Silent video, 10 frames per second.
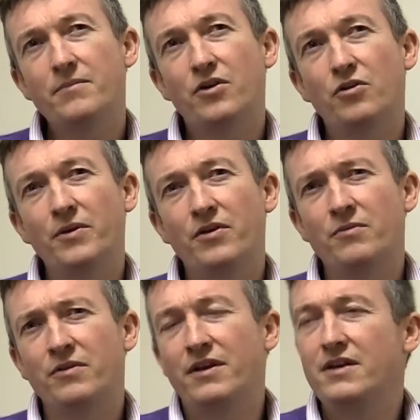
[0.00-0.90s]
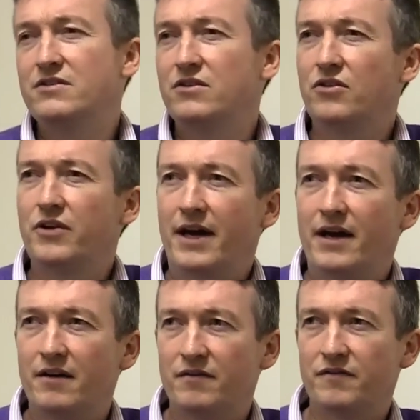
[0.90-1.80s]
There could be a number of things. You could
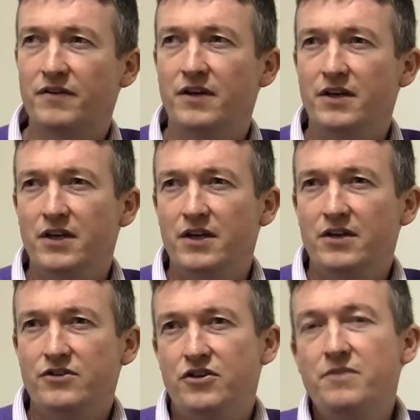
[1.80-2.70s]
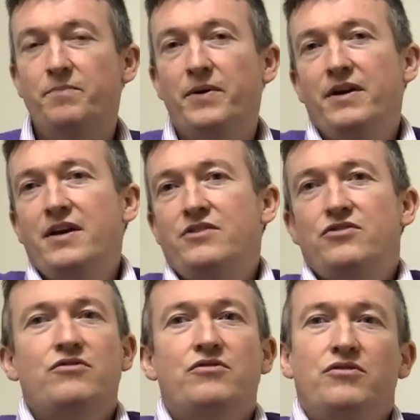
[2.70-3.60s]
have sheep by
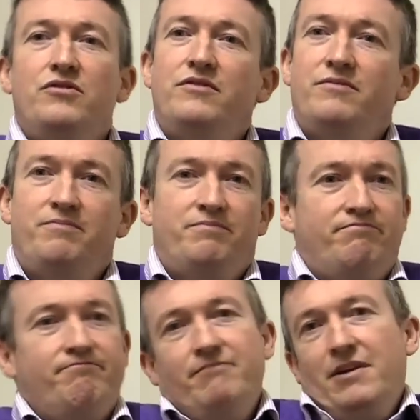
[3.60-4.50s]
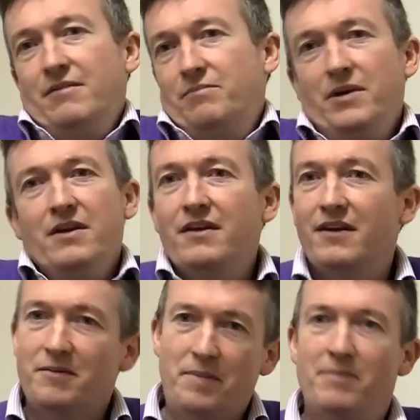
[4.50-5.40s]
nature could be
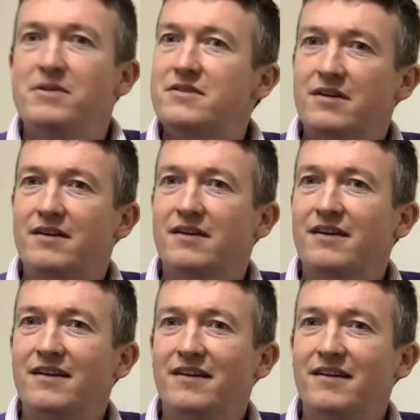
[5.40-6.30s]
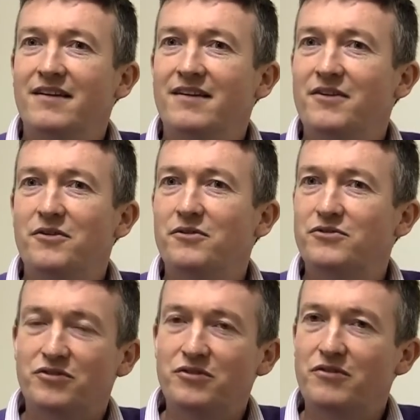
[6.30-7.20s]
eating little pebbles,
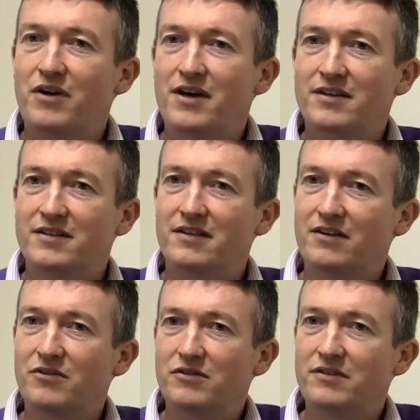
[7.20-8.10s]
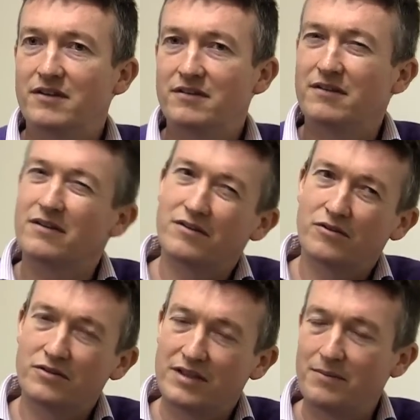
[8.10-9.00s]
through the grass, and that
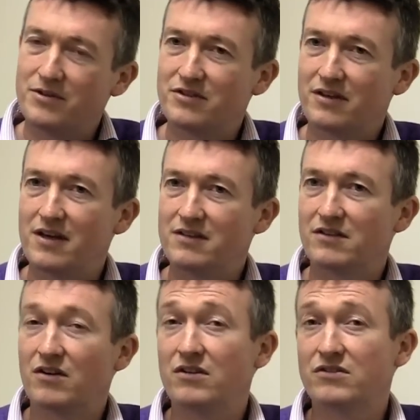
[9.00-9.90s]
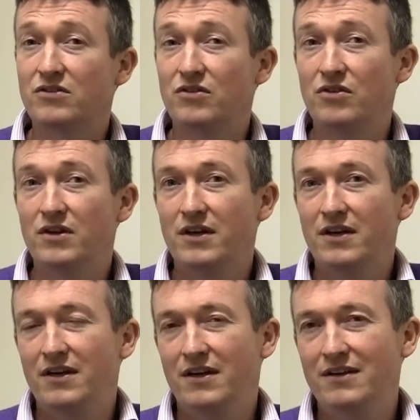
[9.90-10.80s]
could damage the casing. Also,
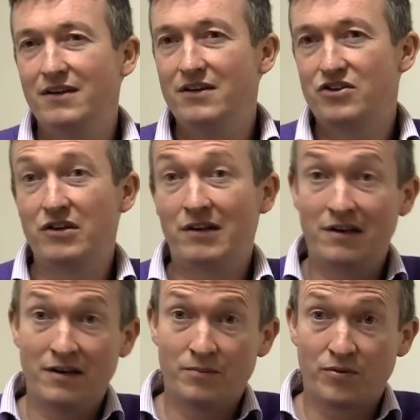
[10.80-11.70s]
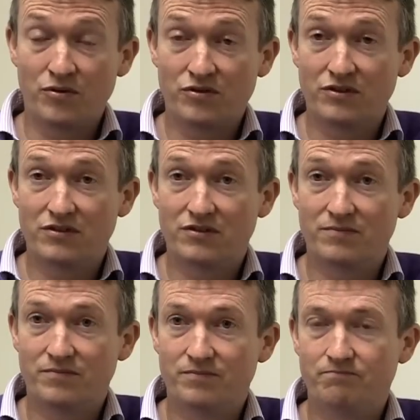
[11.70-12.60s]
in the initial cleaning
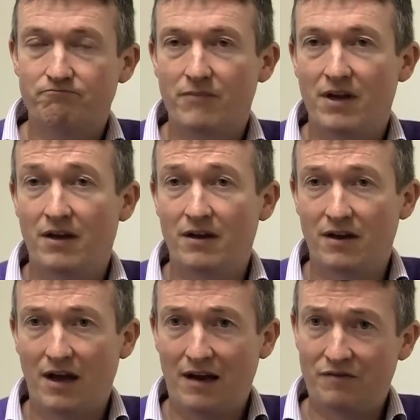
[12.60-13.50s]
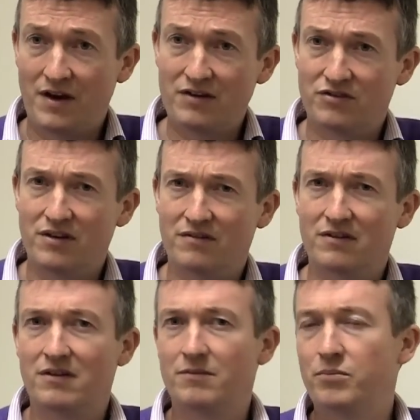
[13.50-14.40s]
process, at factory
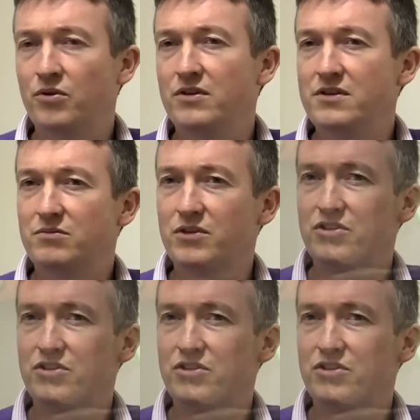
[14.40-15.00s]
level, there are pulleys